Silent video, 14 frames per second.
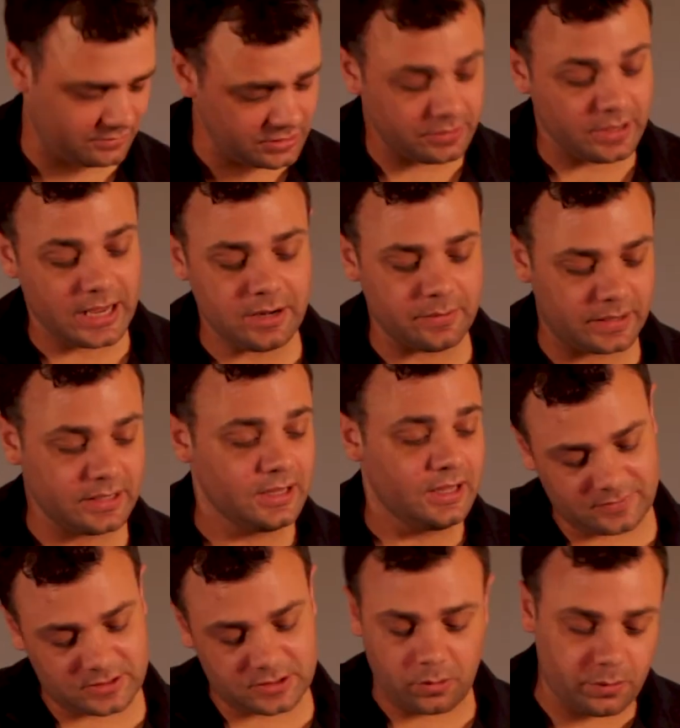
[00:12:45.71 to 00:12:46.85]
So anyway,
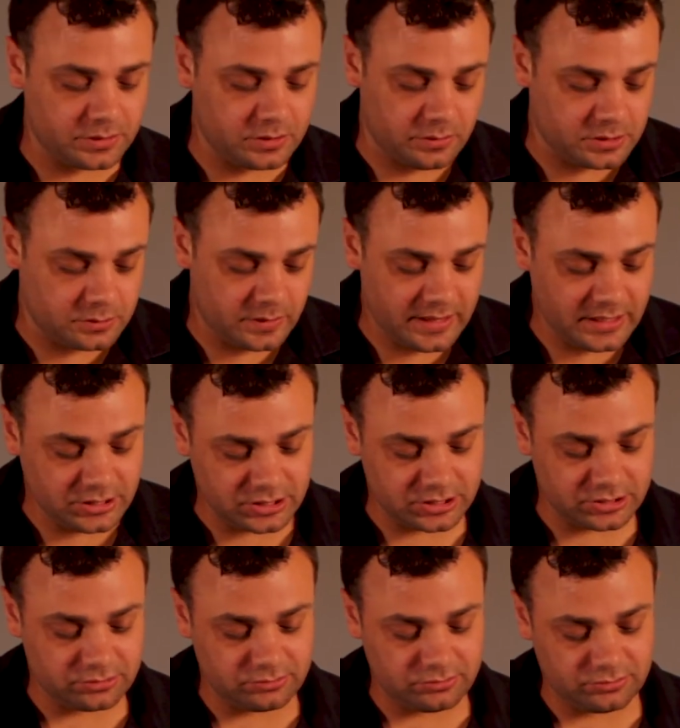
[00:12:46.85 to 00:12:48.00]
so what we're doing is we're then just
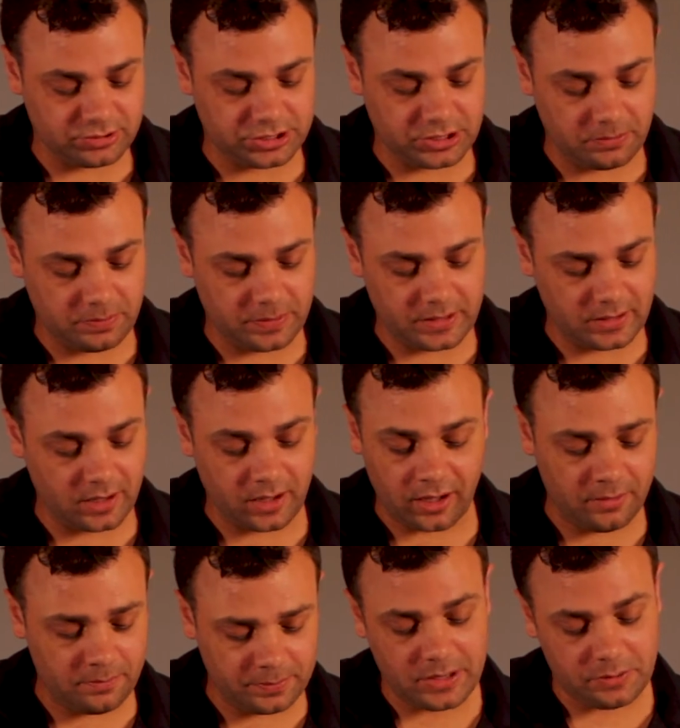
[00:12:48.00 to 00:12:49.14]
jumping
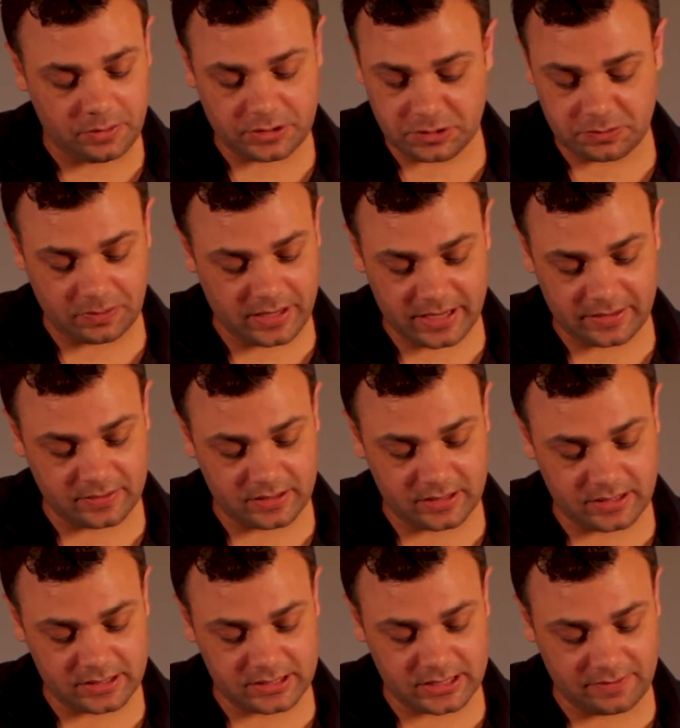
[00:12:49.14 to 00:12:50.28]
up. We're just playing the
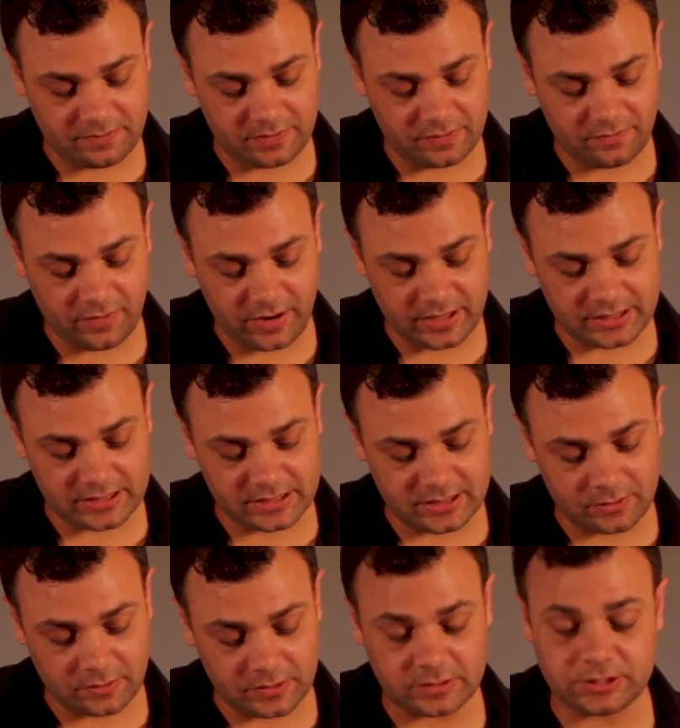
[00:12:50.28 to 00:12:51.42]
7th frets
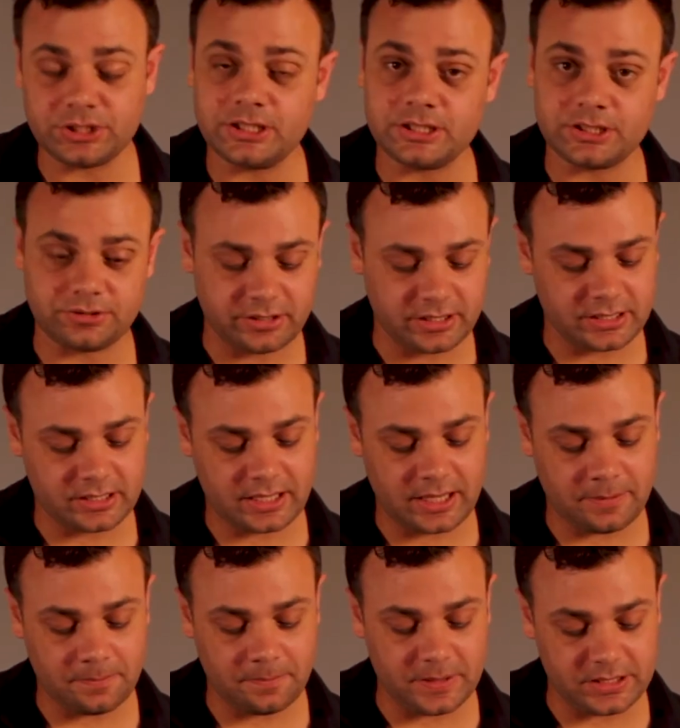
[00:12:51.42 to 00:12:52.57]
on the G string
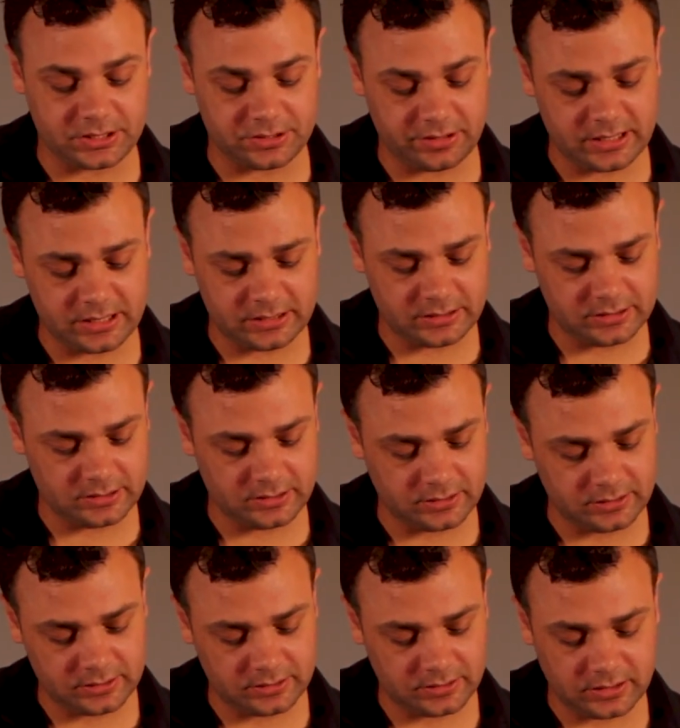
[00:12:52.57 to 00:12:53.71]
and B string,
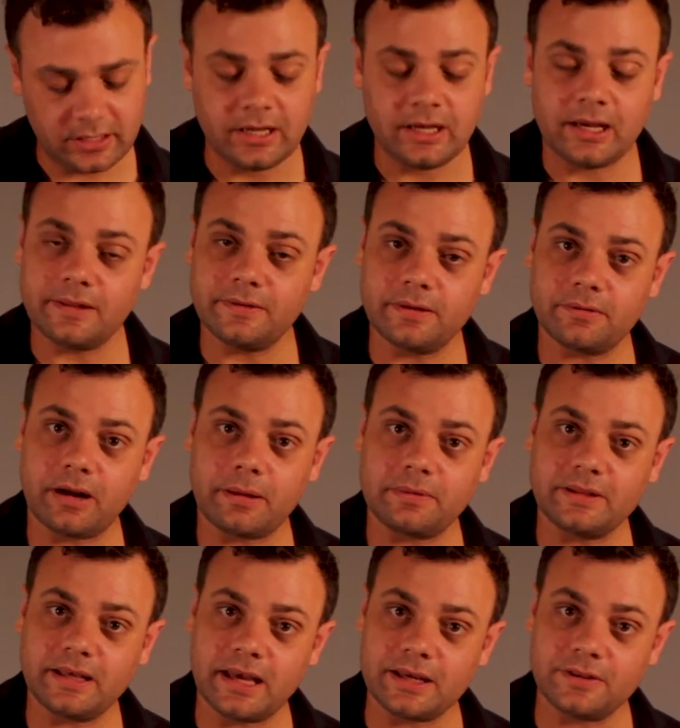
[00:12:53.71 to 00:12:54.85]
and then grabbing
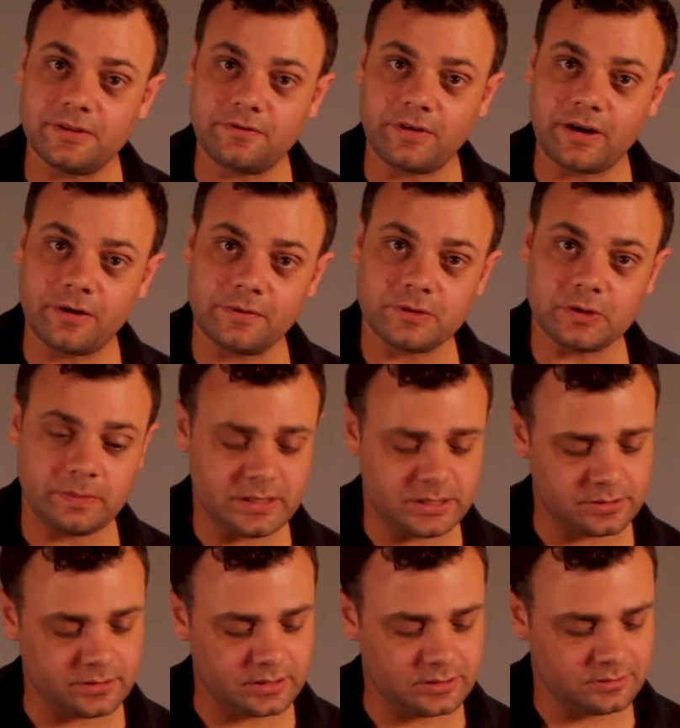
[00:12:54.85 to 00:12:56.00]
the 8th fret on the top E
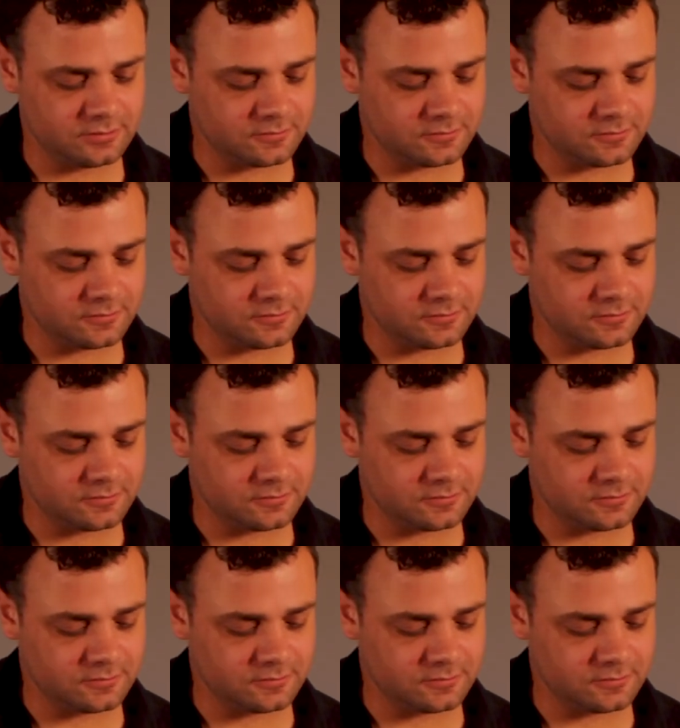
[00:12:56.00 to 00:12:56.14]
string.